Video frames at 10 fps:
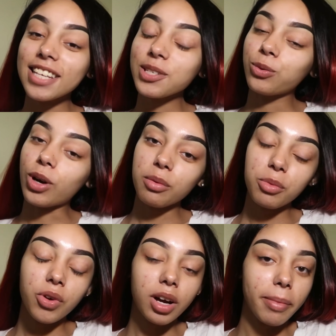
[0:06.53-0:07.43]
guys,
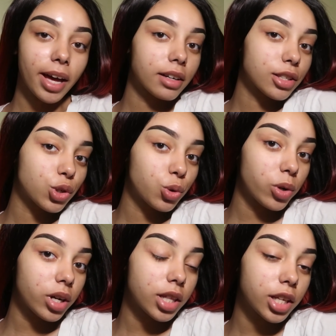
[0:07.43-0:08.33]
welcome back
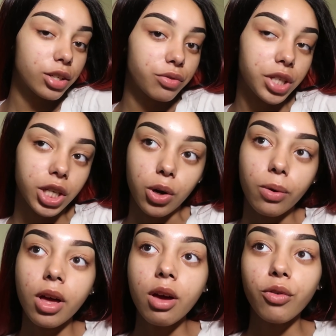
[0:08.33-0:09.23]
to another video.
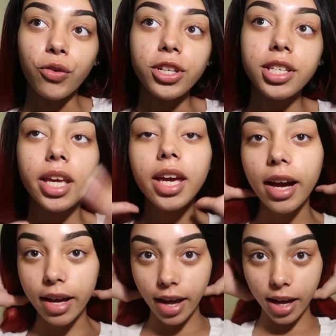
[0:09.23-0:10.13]
For today
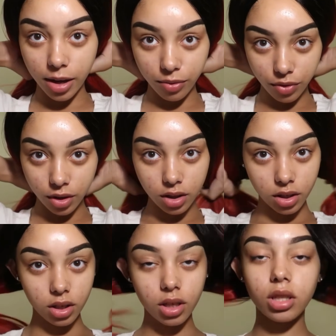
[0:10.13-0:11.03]
I have
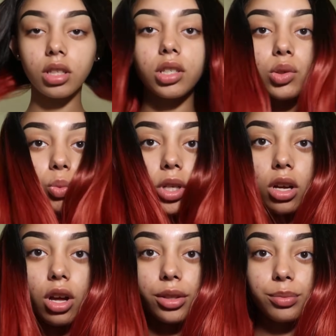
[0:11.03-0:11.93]
this wig
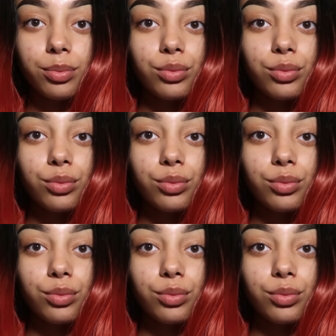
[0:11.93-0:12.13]
on.